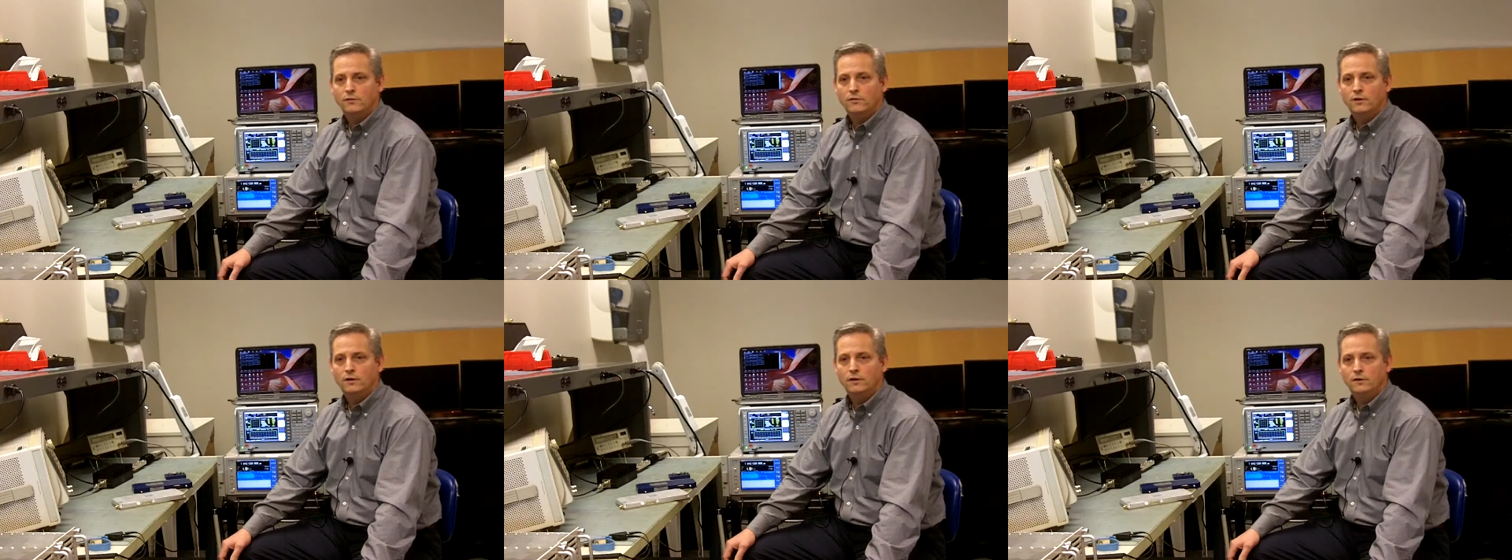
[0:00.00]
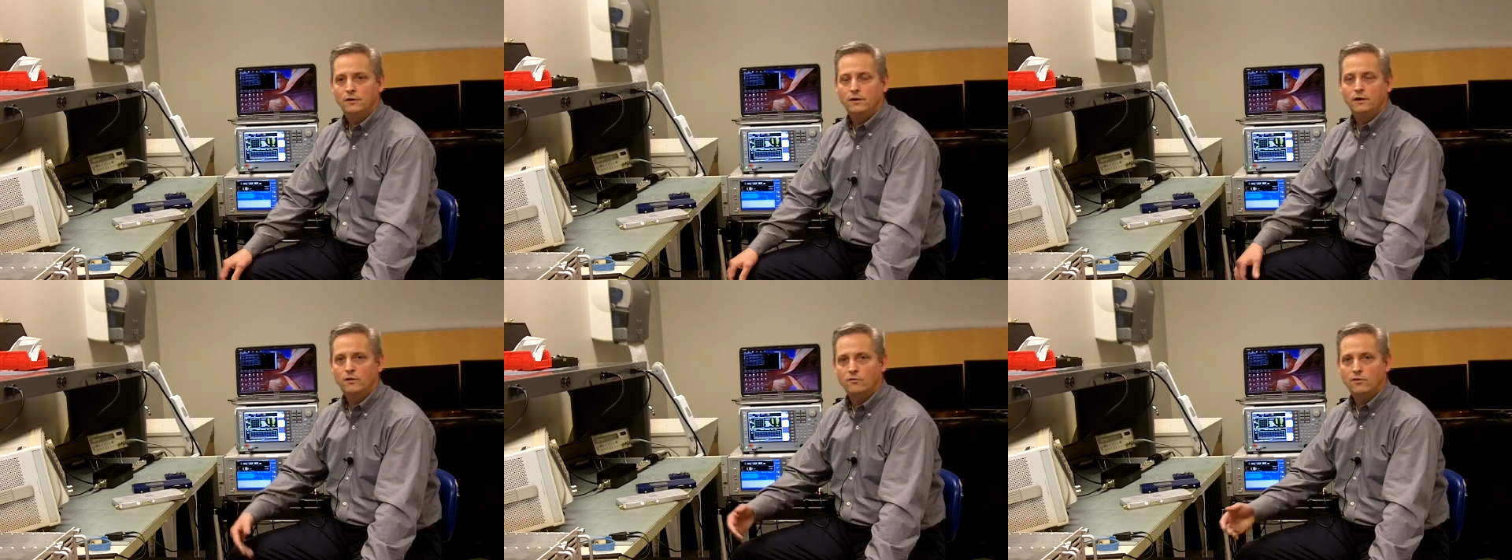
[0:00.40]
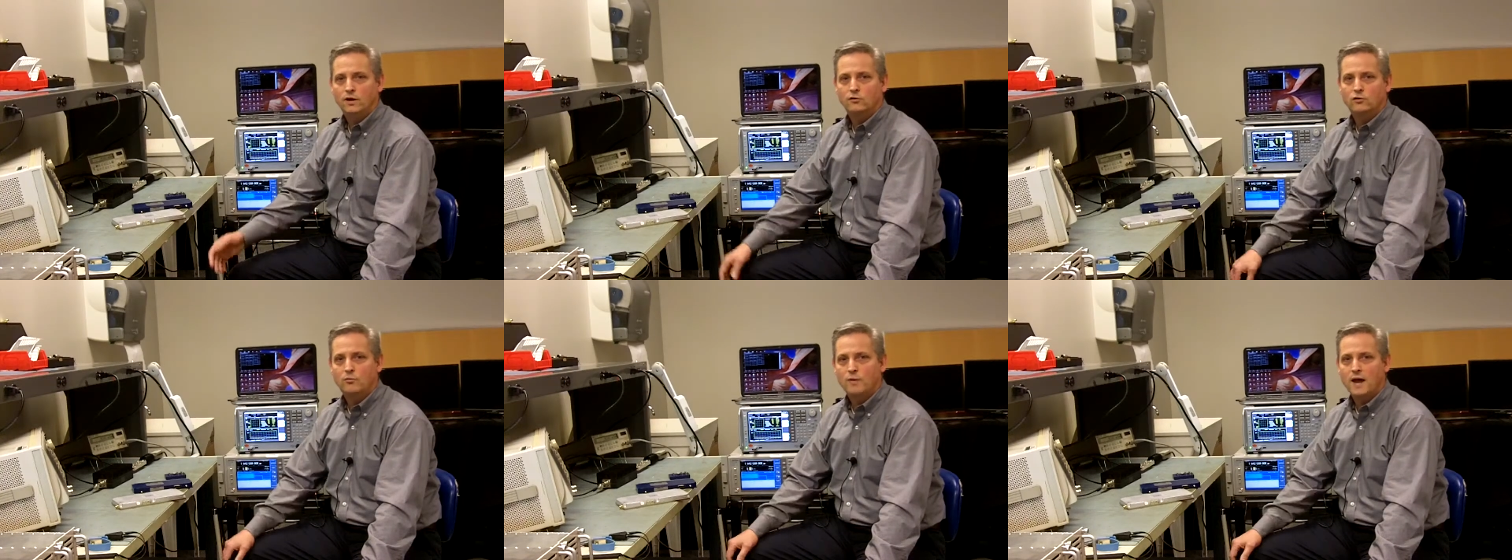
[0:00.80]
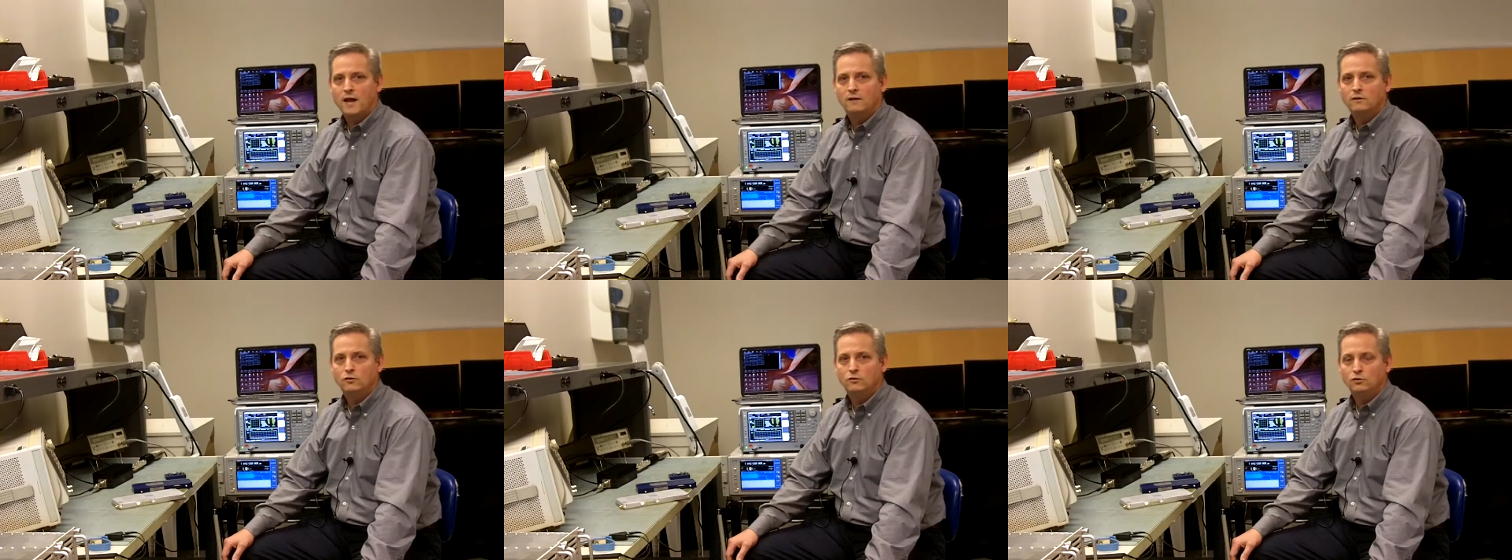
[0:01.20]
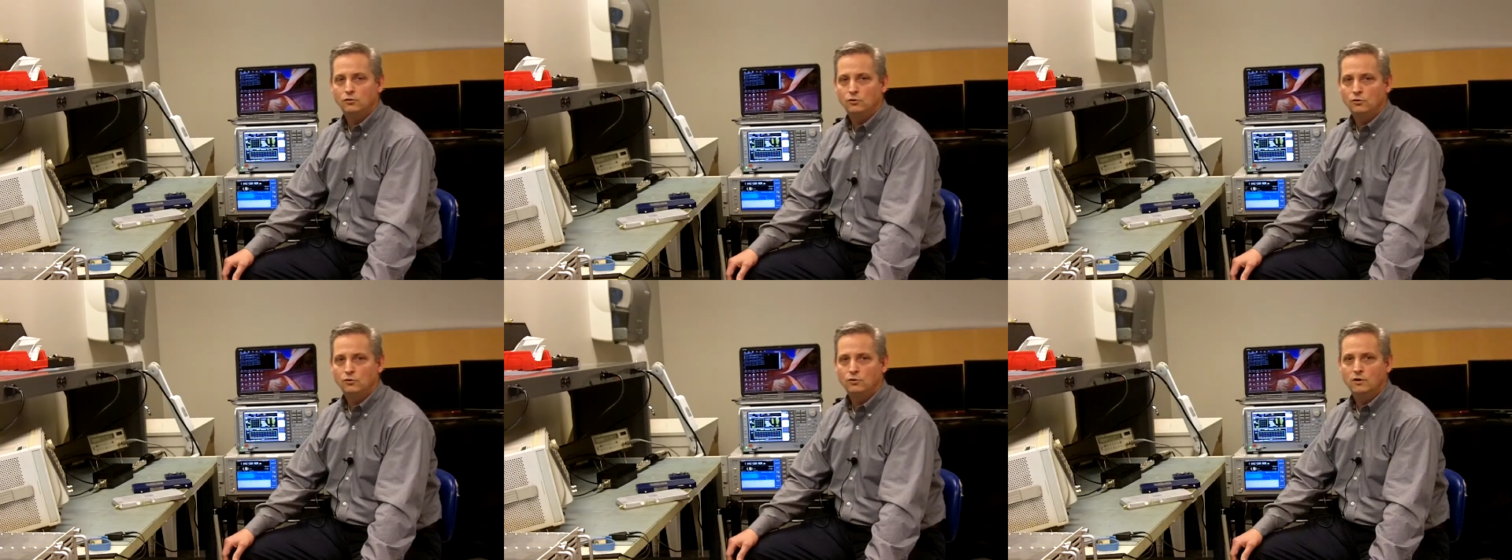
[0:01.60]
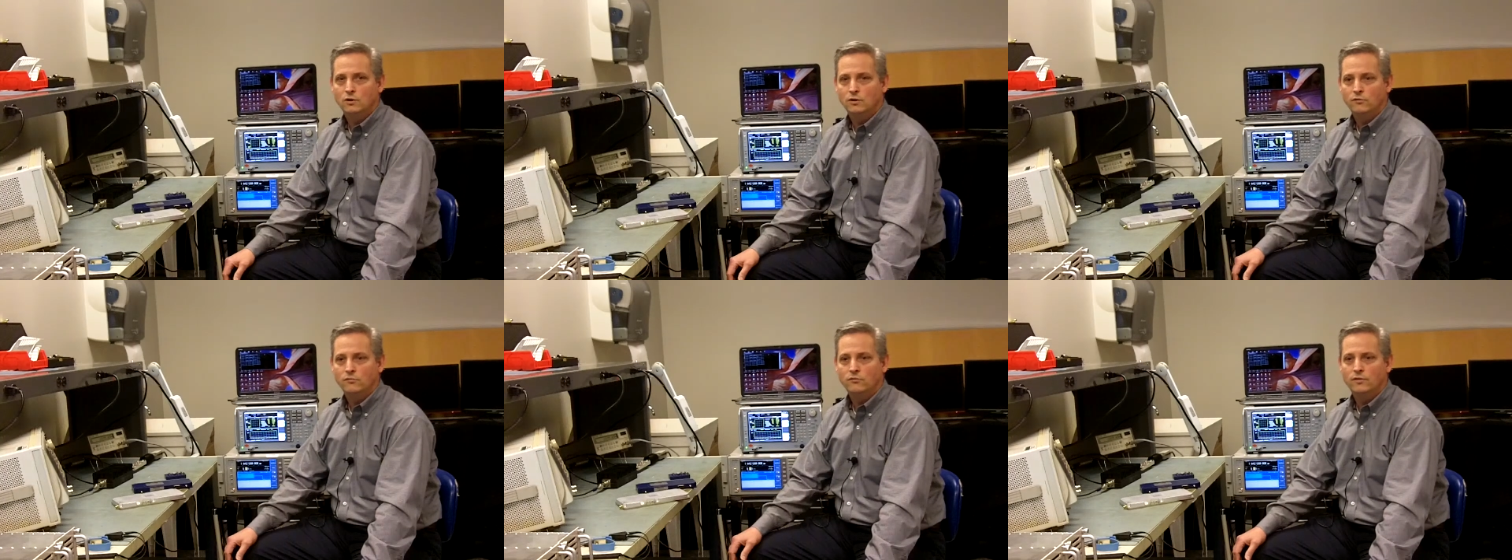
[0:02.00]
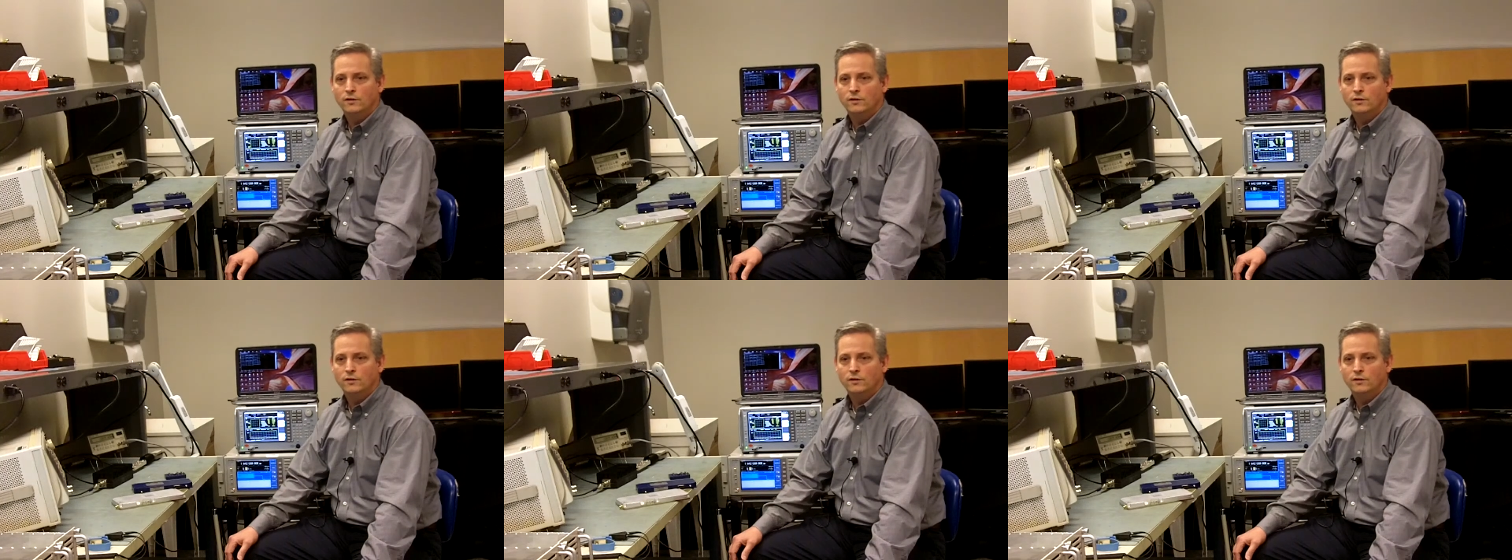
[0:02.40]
the error vector magnitude of